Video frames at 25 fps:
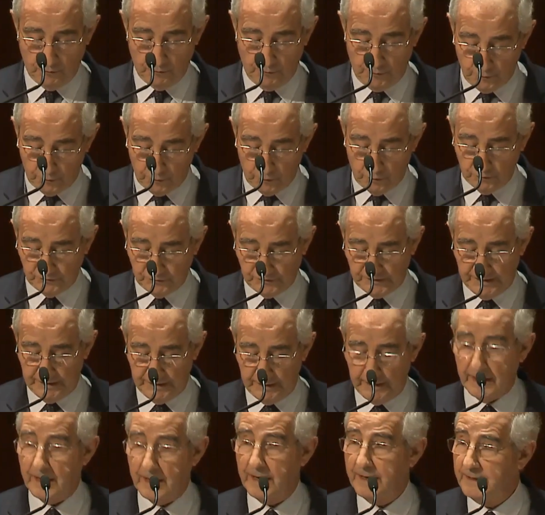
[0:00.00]
thoughts
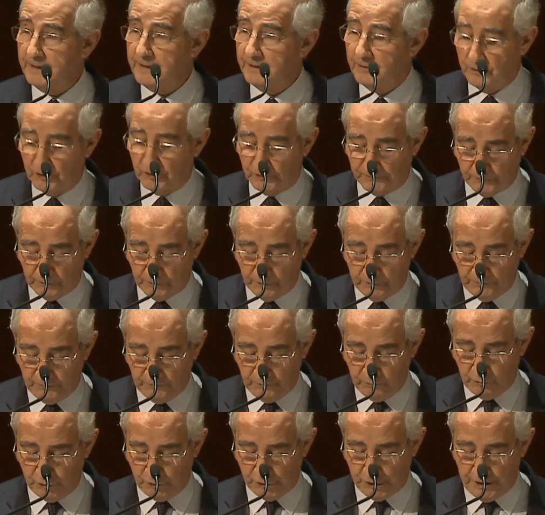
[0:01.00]
and ideas for the
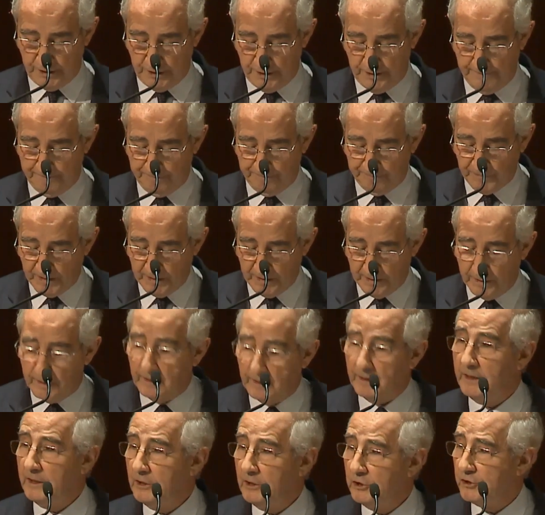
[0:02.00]
future.
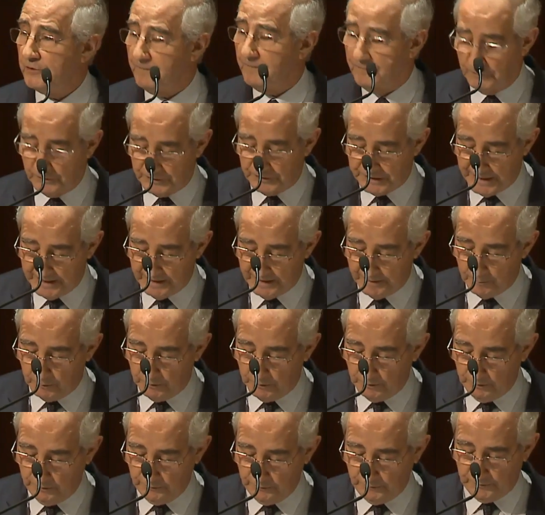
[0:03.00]
Each of the
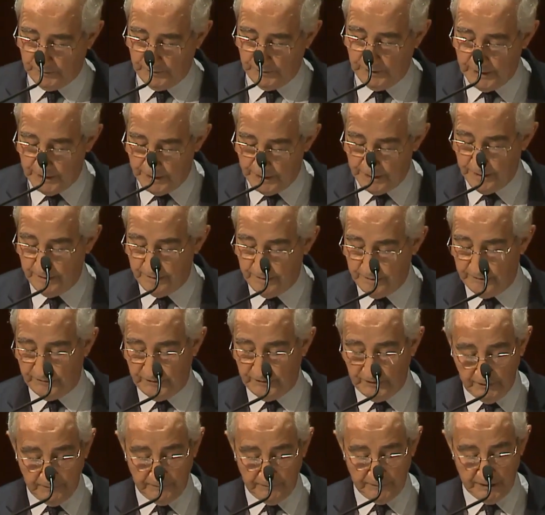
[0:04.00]
tables here
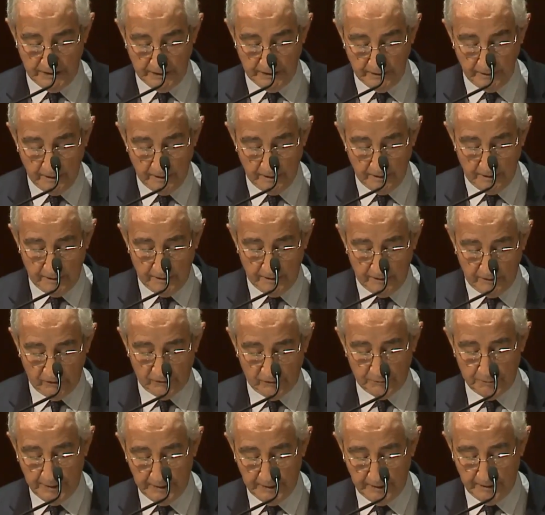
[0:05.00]
this evening
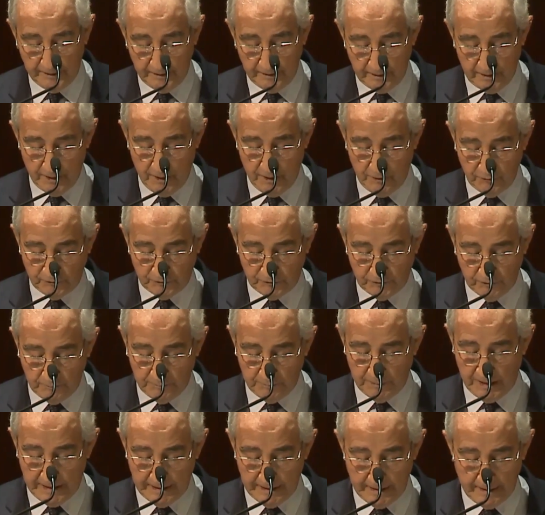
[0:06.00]
is being hosted
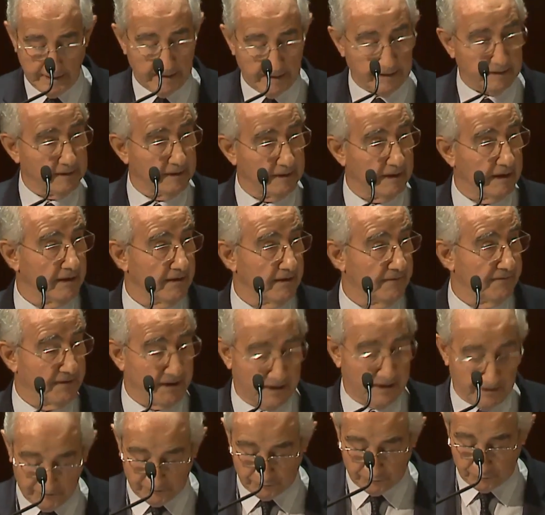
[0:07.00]
by an
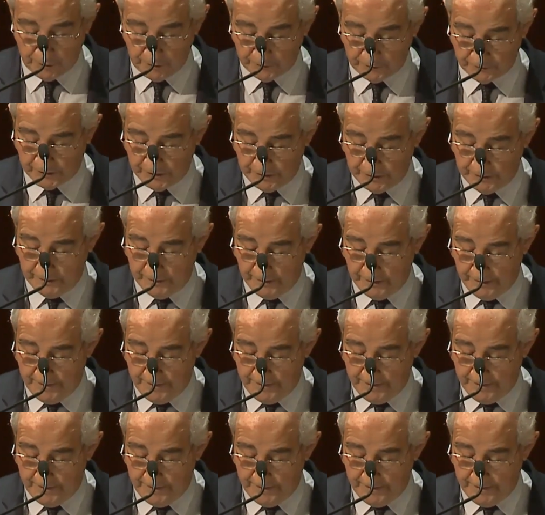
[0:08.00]
IFRS trustee.